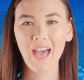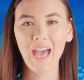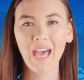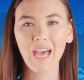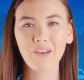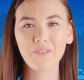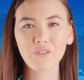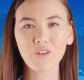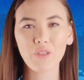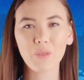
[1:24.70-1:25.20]

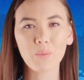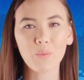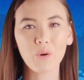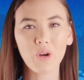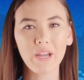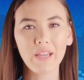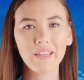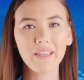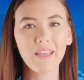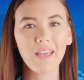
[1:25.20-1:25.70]
After the
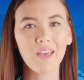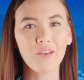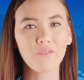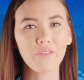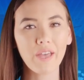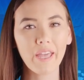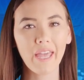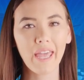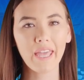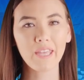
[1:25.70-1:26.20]
break,
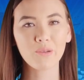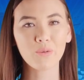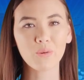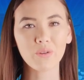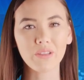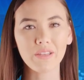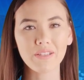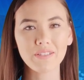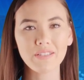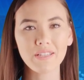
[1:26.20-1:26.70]
FAA
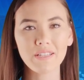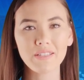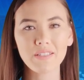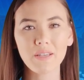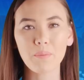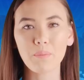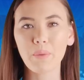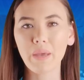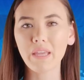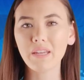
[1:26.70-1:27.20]
releases
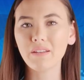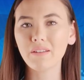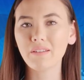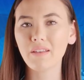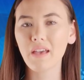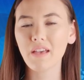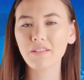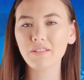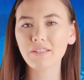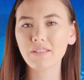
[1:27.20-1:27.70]
beta
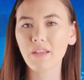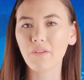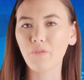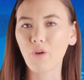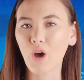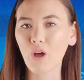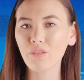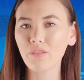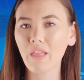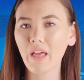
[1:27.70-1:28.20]
test of
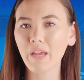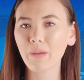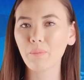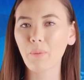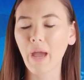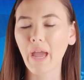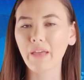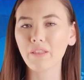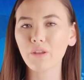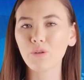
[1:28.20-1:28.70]
online
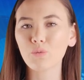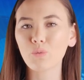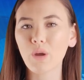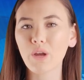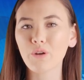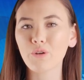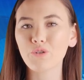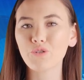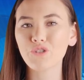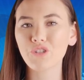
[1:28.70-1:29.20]
pilot
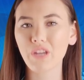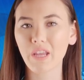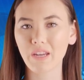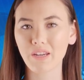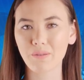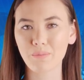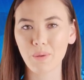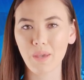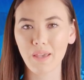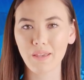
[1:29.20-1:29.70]
records
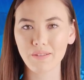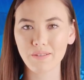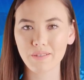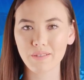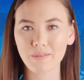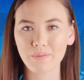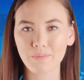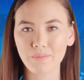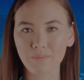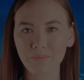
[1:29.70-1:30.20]

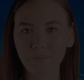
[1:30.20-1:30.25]
database.